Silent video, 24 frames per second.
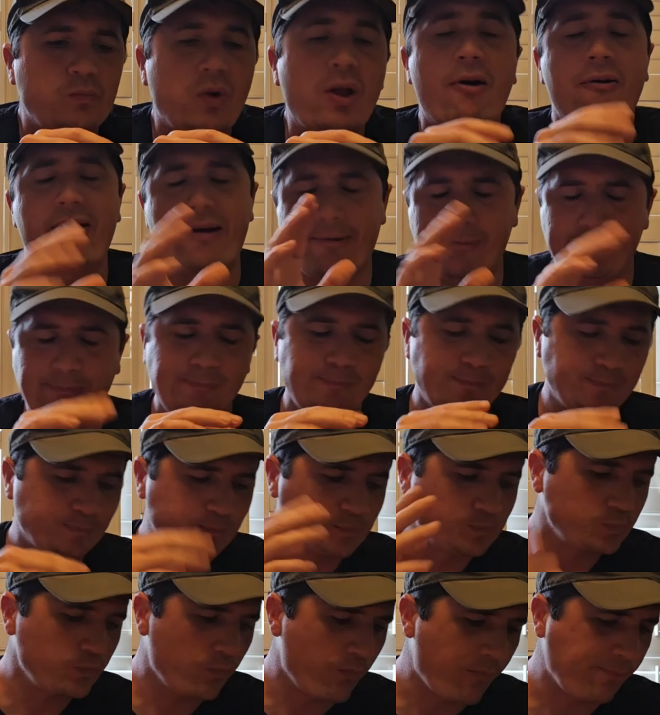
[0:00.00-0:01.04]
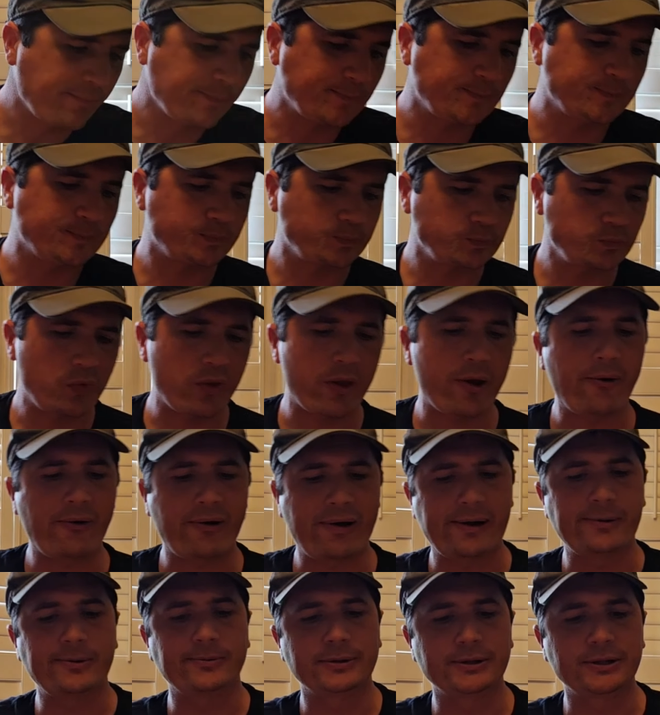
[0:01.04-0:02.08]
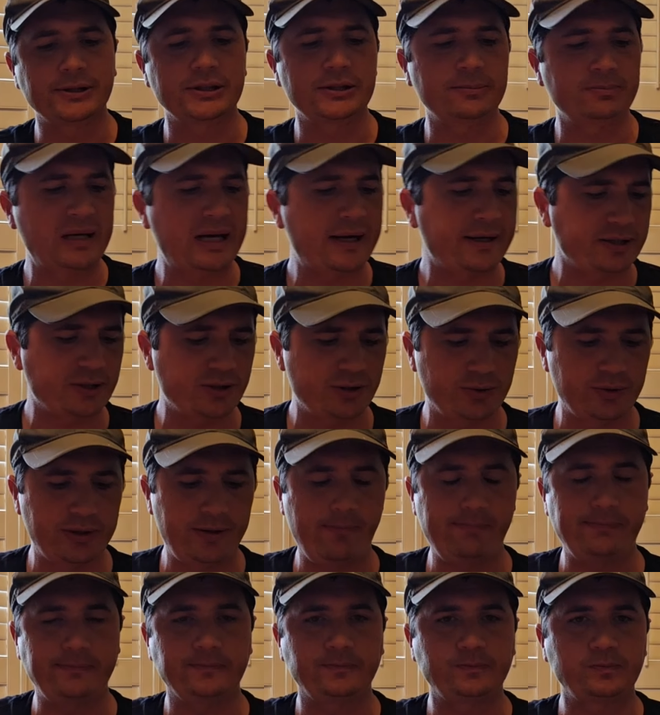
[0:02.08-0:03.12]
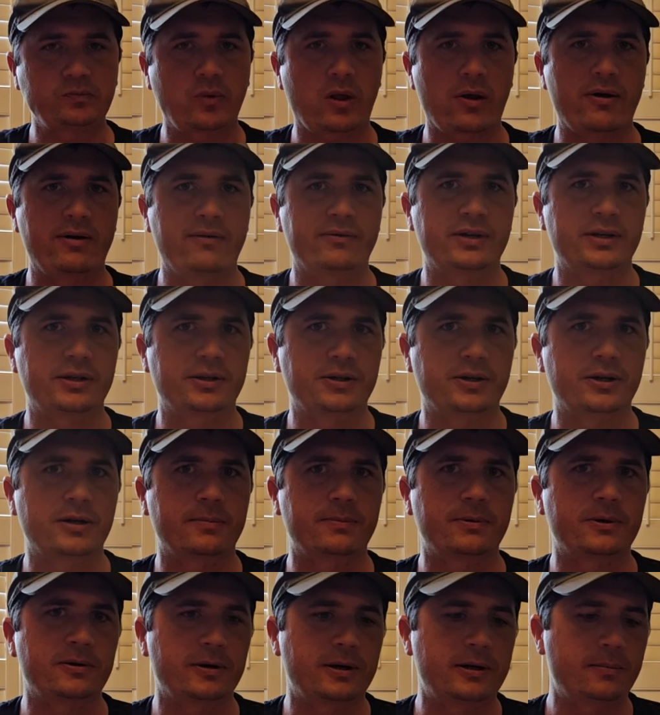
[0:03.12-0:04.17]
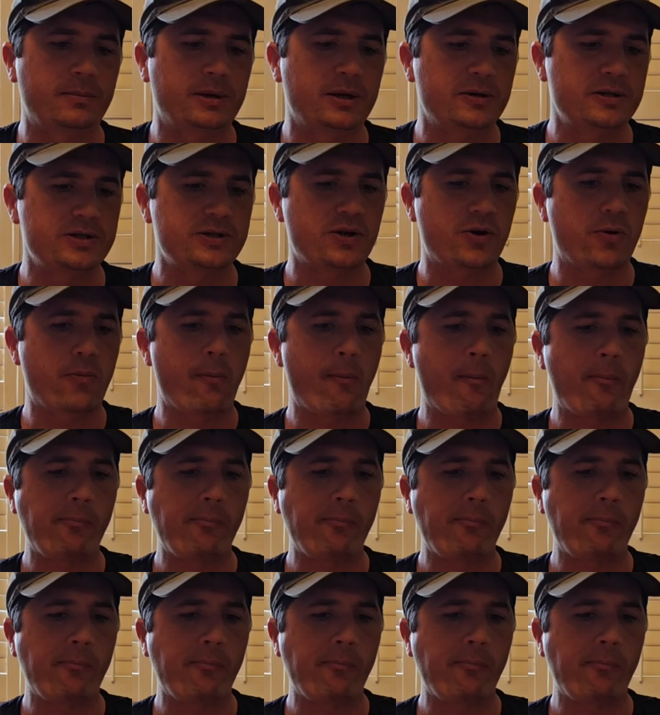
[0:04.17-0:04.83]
All right, we'll come back to it. I'm gonna have another cup of cranberry sauce.